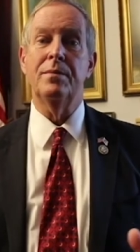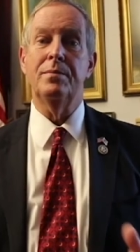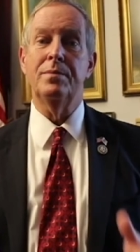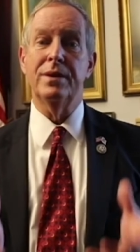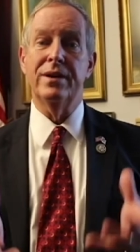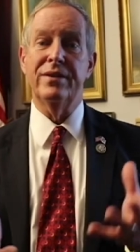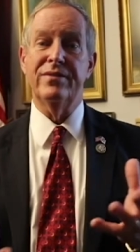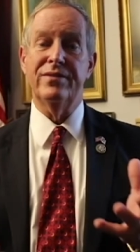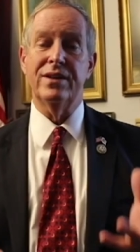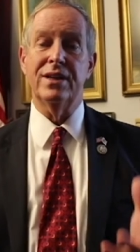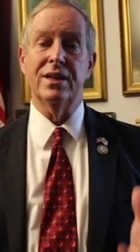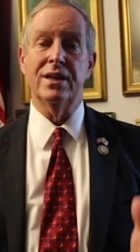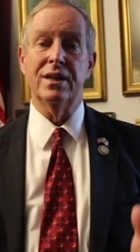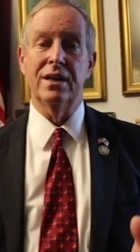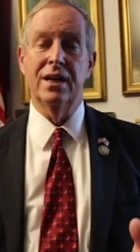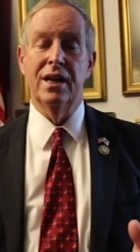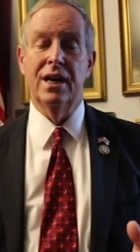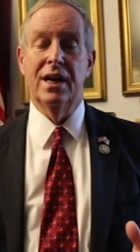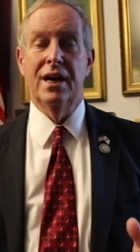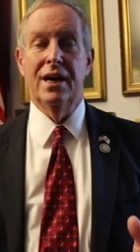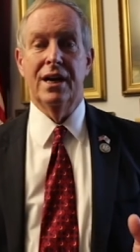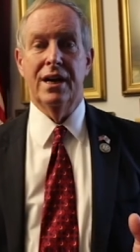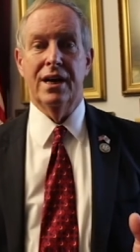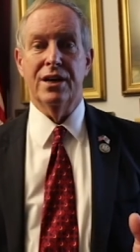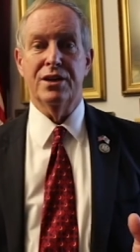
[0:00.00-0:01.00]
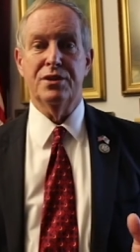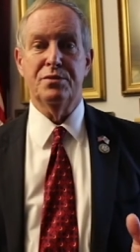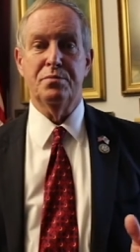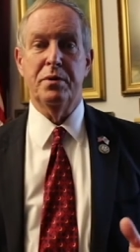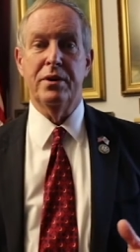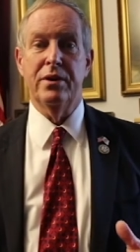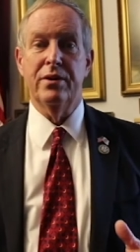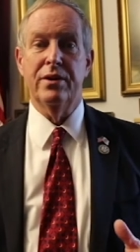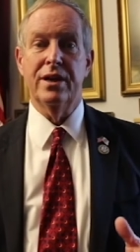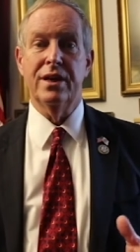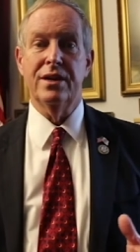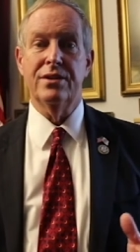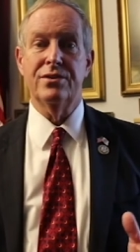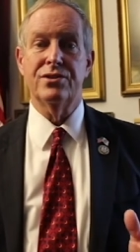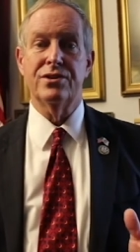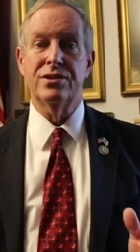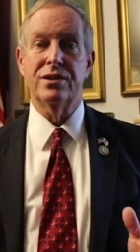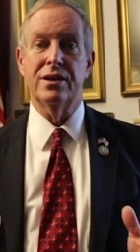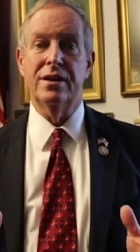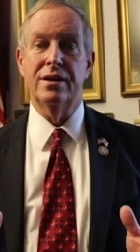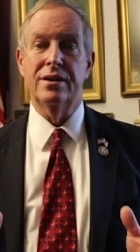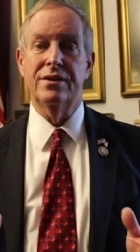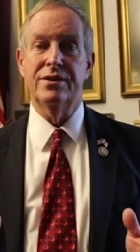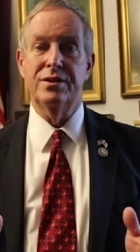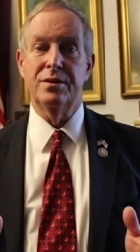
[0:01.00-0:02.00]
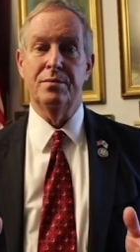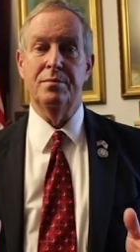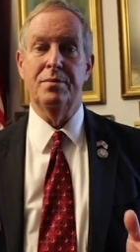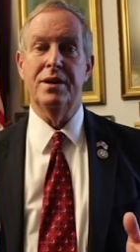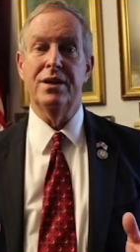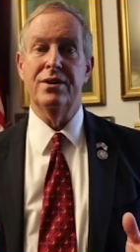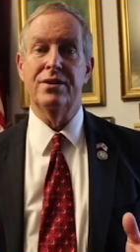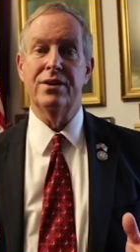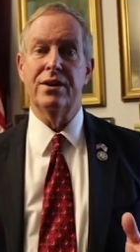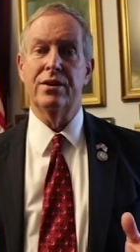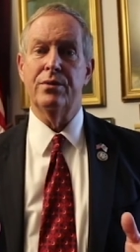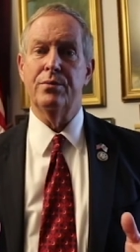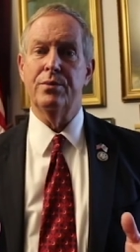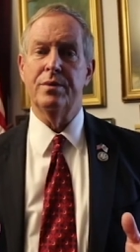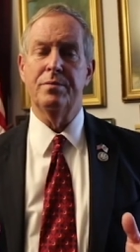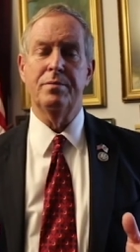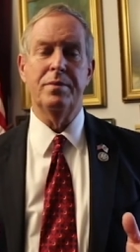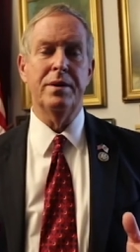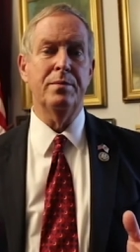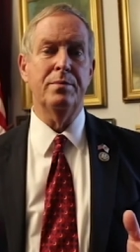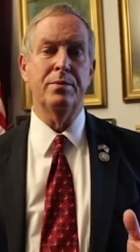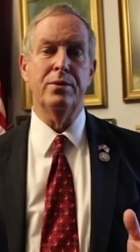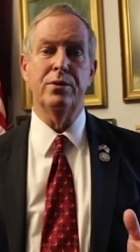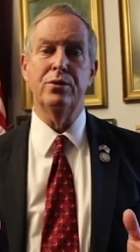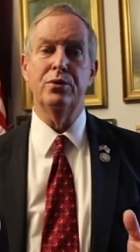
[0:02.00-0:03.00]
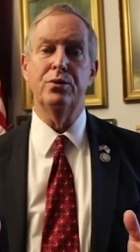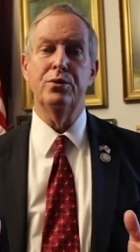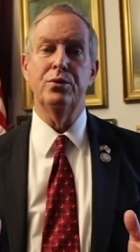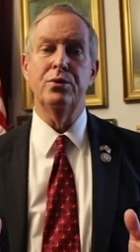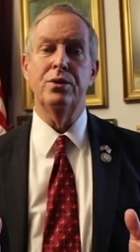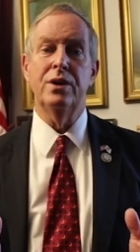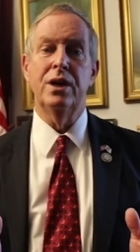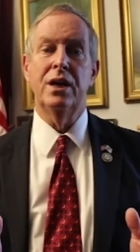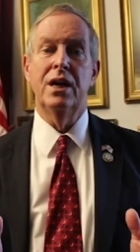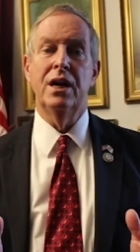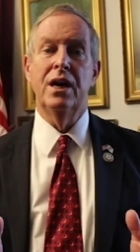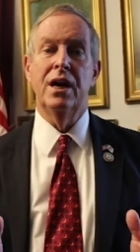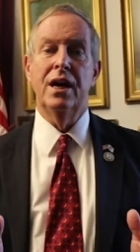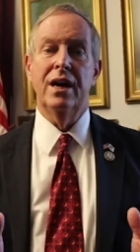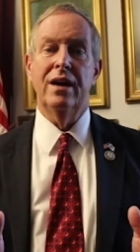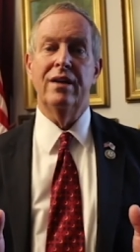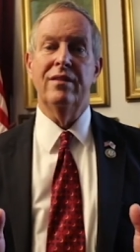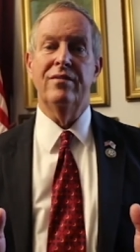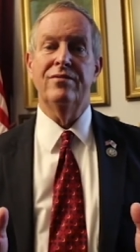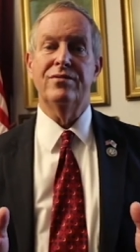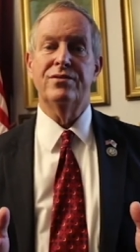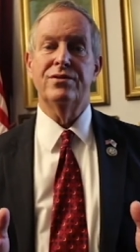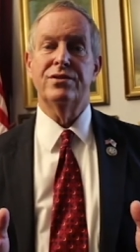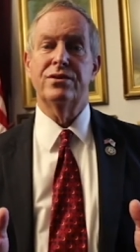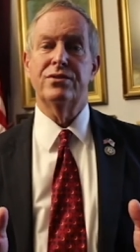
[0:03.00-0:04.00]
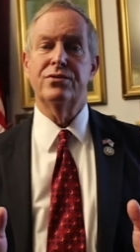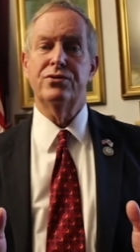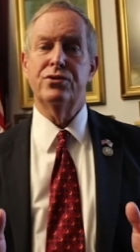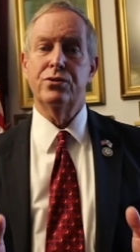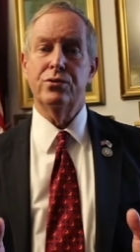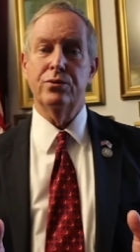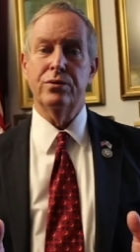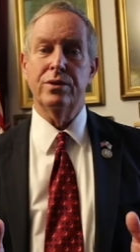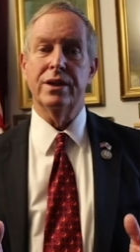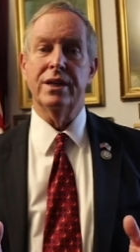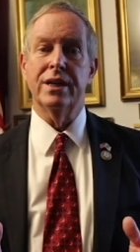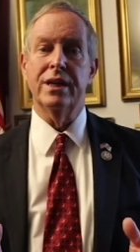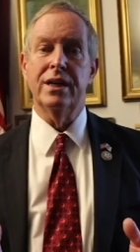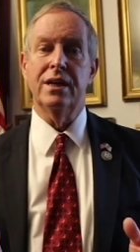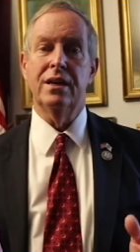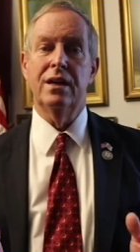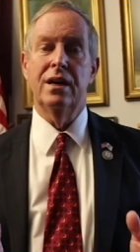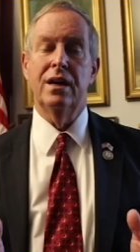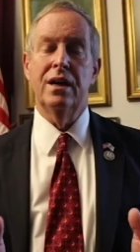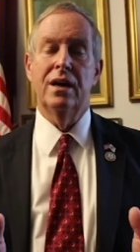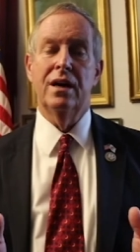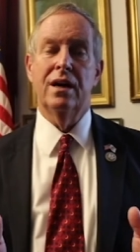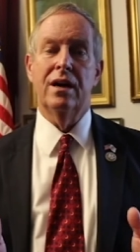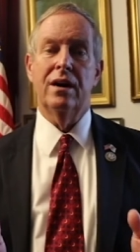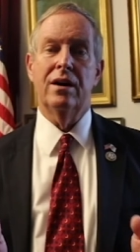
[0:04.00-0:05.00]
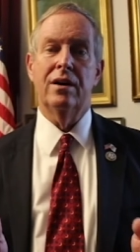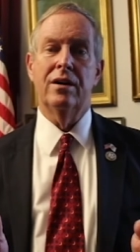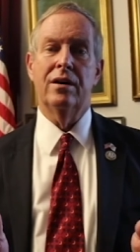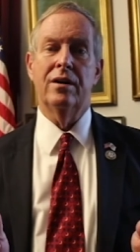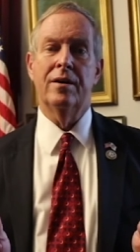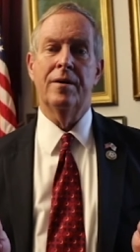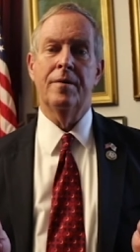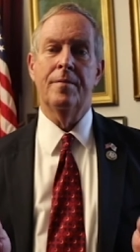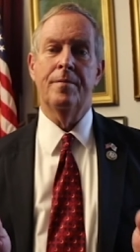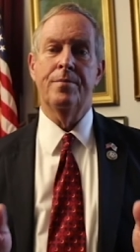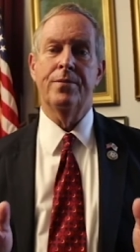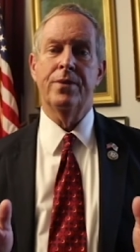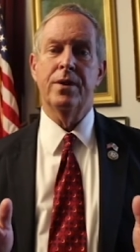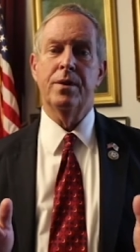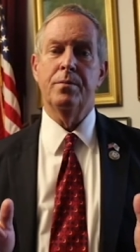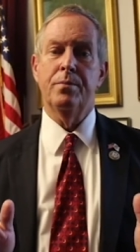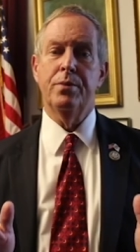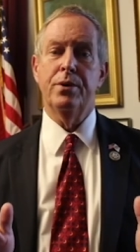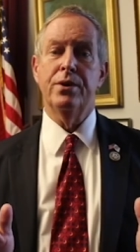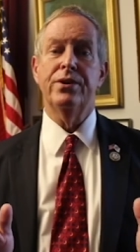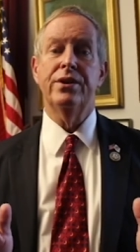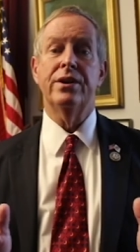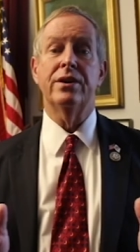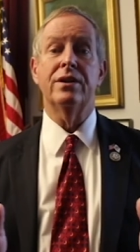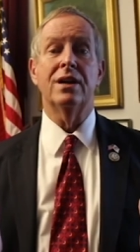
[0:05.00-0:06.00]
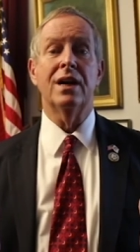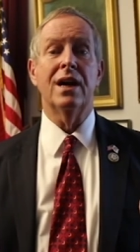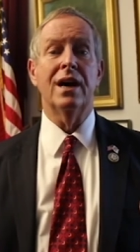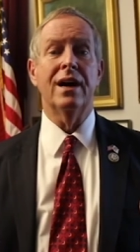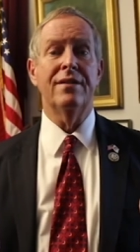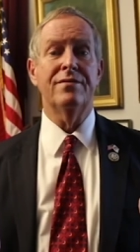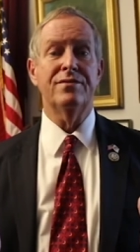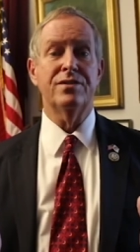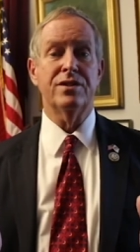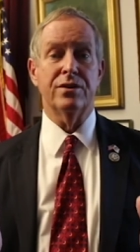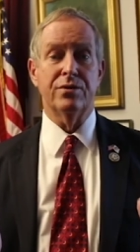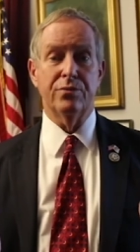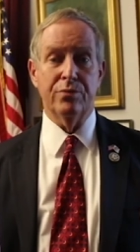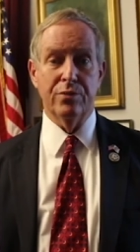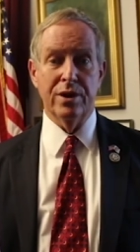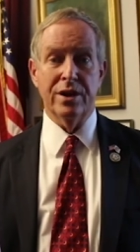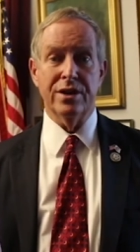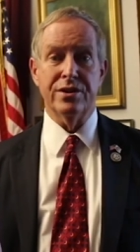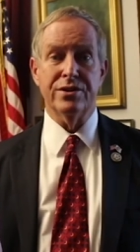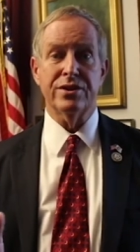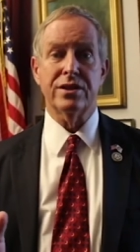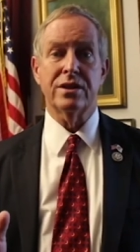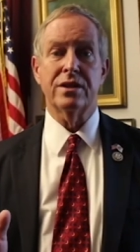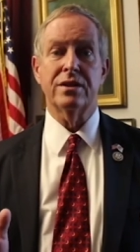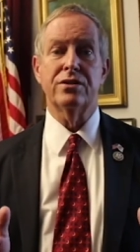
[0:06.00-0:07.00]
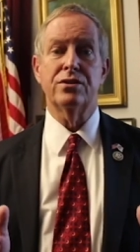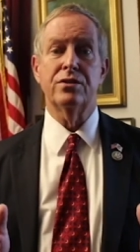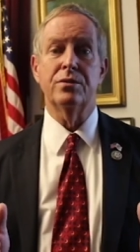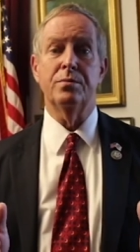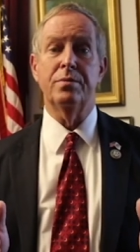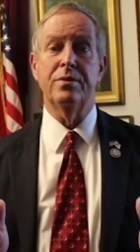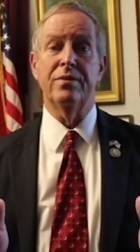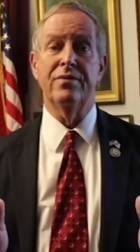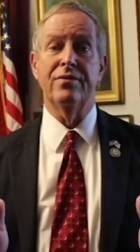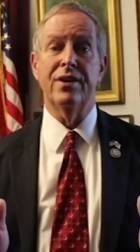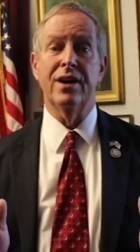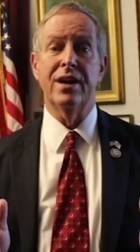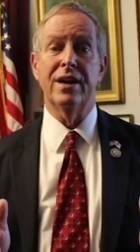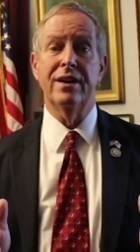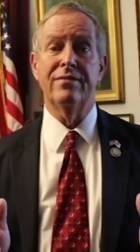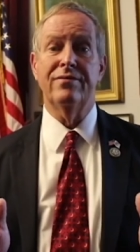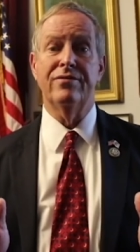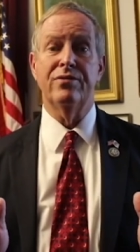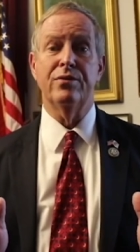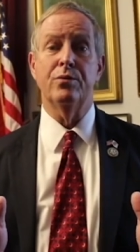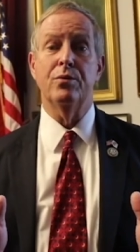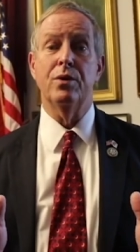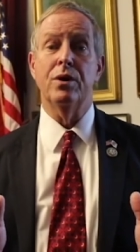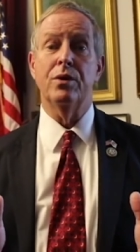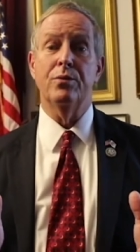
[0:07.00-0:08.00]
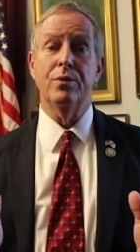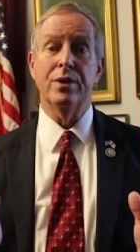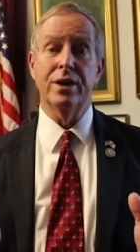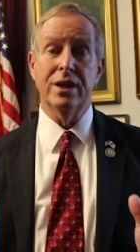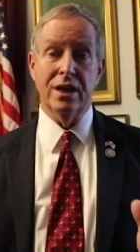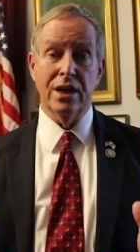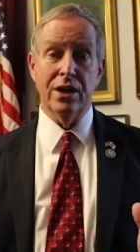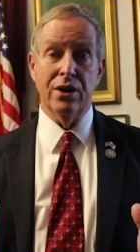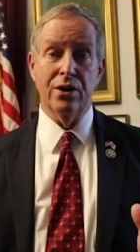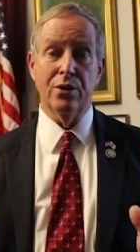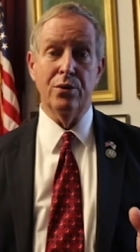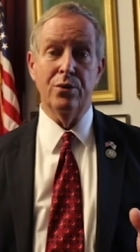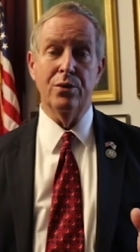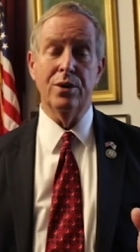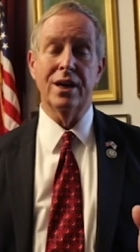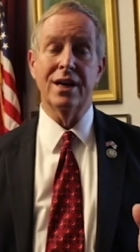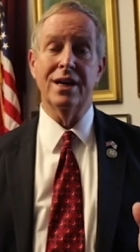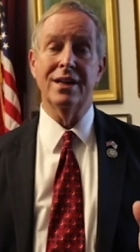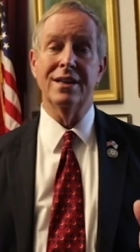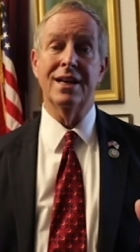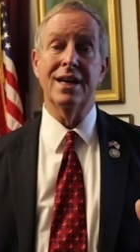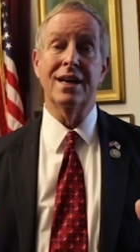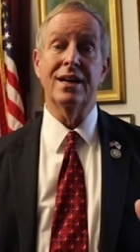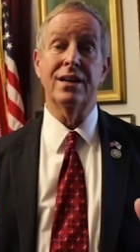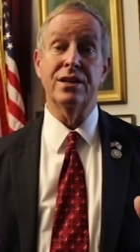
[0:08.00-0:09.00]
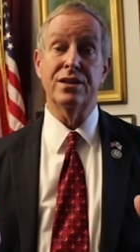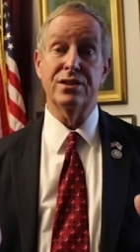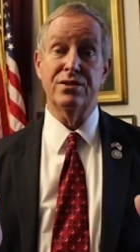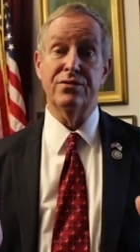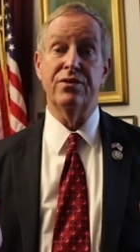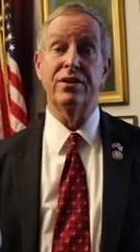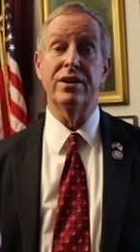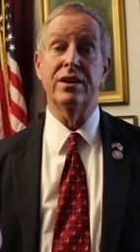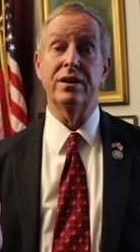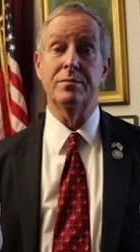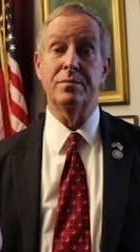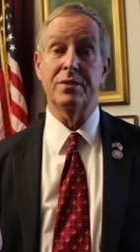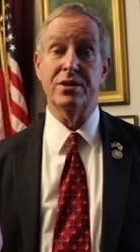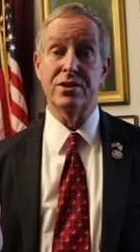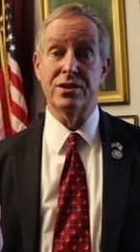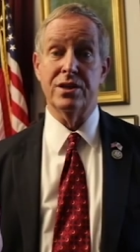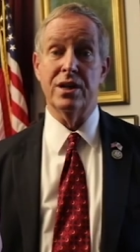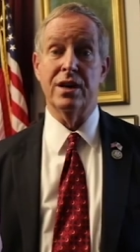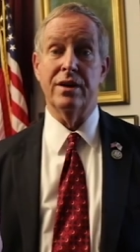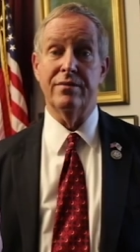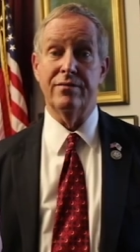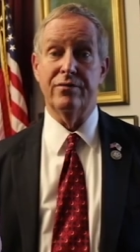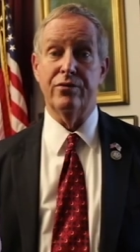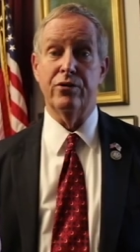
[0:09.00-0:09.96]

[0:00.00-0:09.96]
uplifting experience uh, to be there with people who have truly um, put their lives at risk to provide for what we know, and that is freedom is not